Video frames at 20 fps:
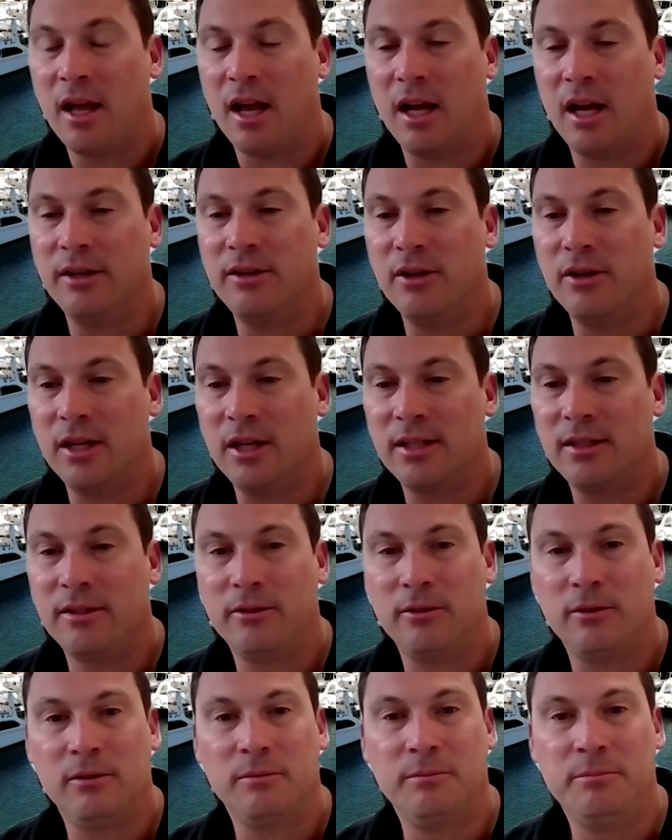a nice
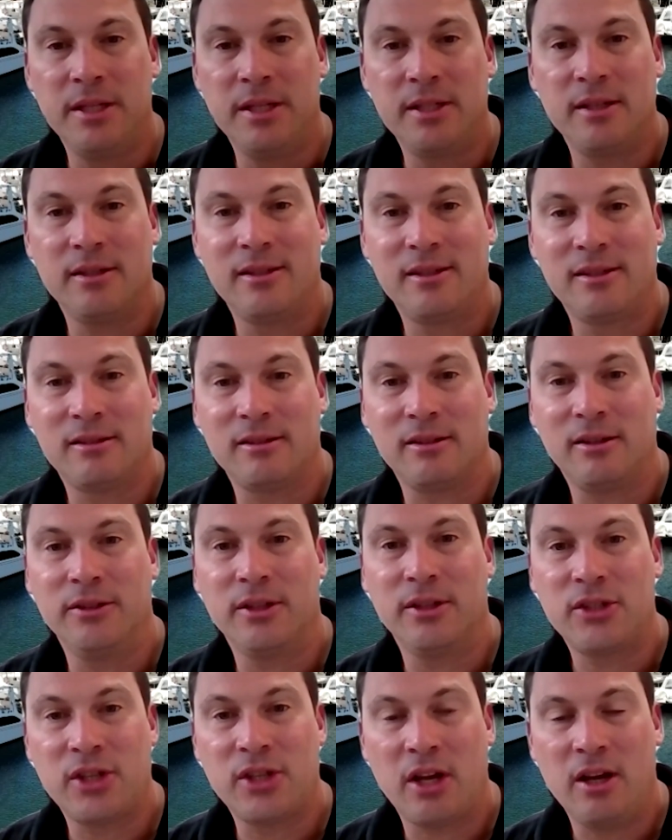little business on
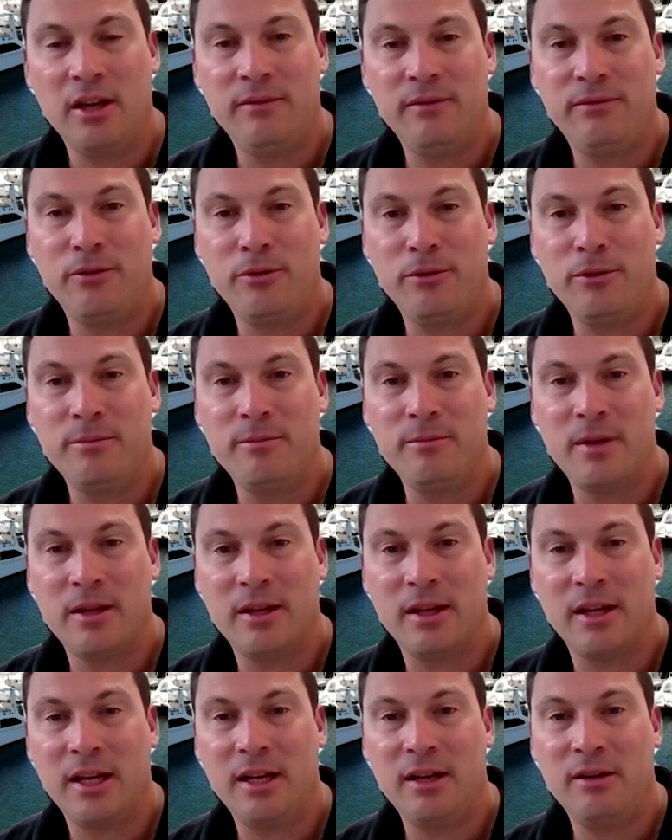the side for them,
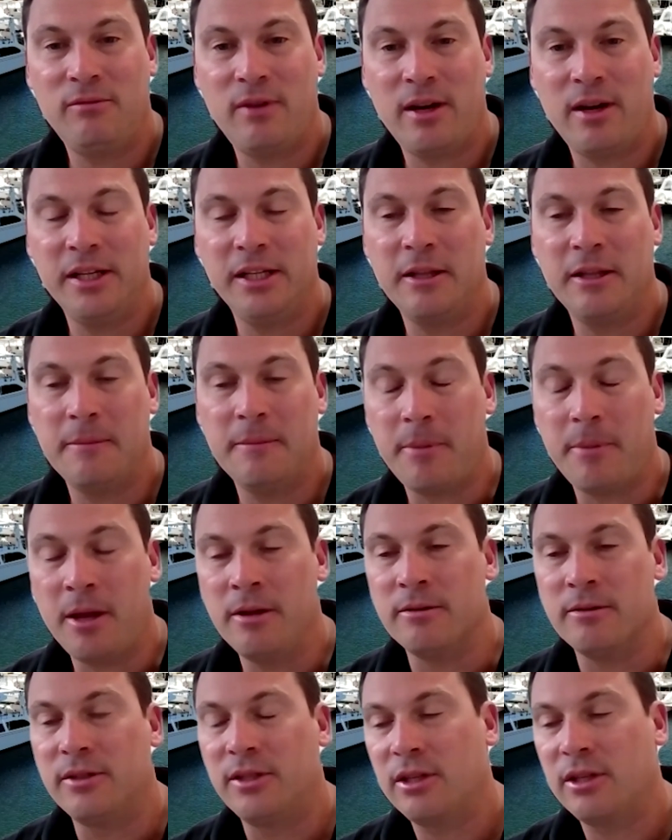running their
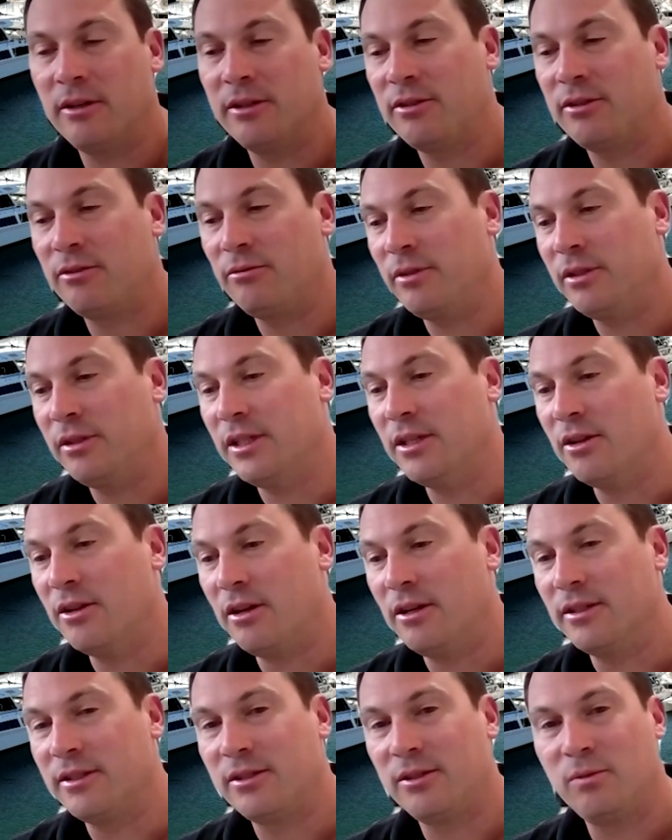boat. So it's a really
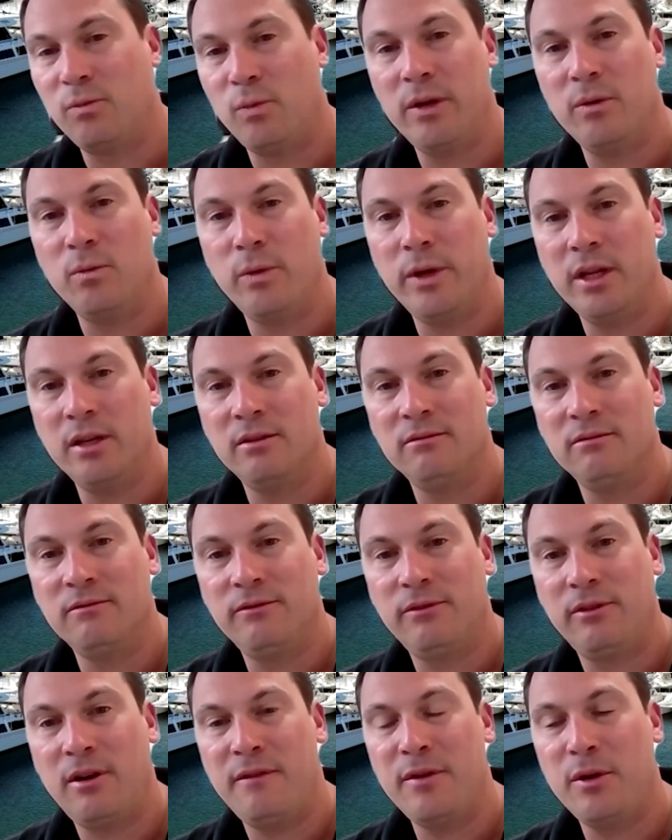nice win-win
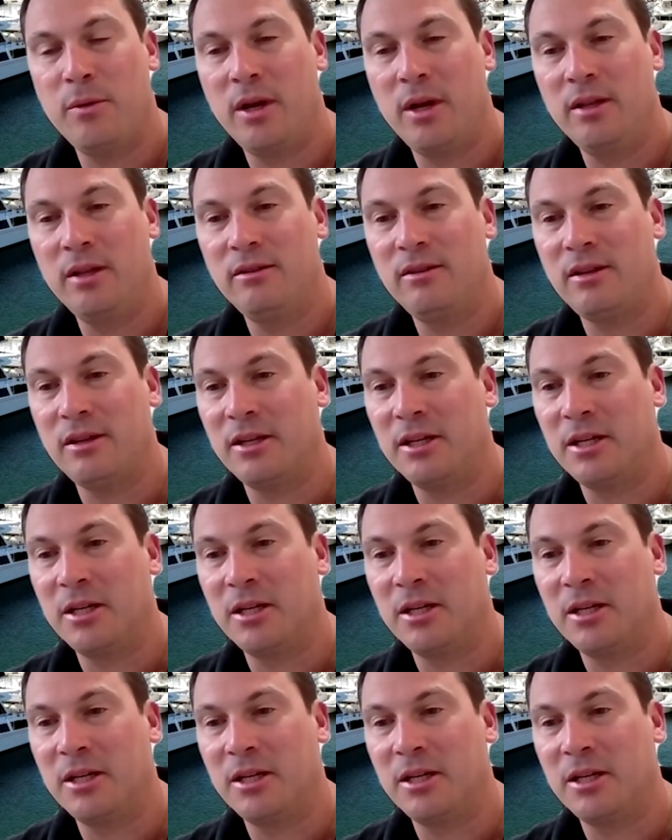for everyone.